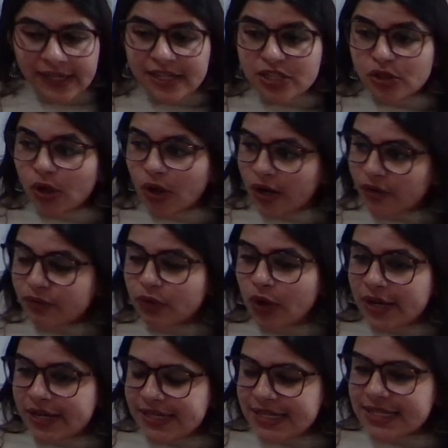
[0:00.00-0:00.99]
lot of
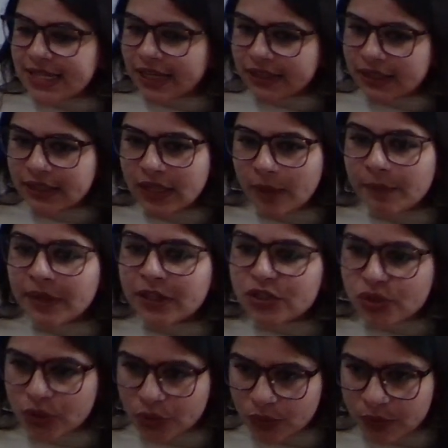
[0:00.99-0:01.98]
noises that are coming to
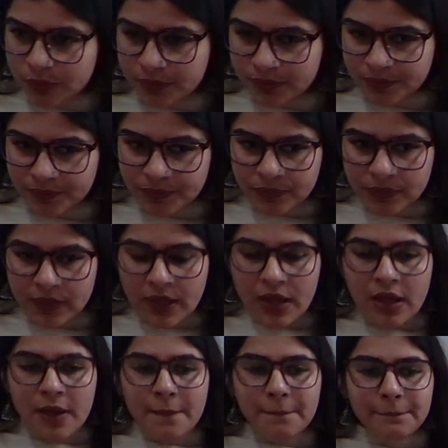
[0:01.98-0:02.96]
you,
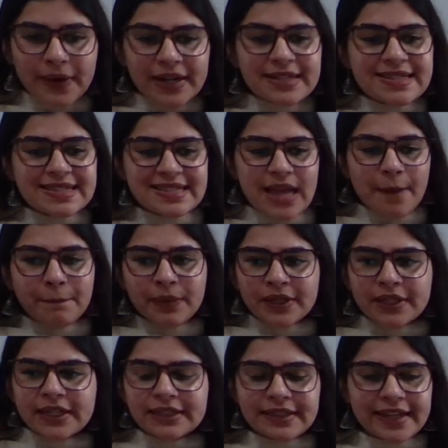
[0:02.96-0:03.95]
but somebody
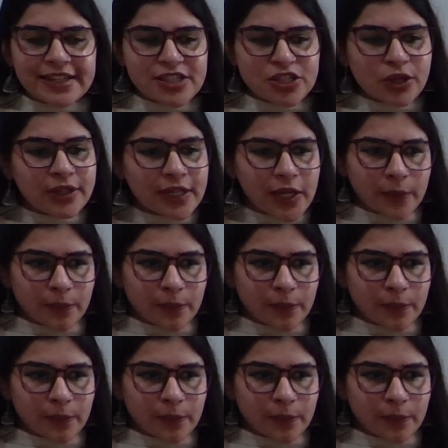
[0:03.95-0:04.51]
takes your name.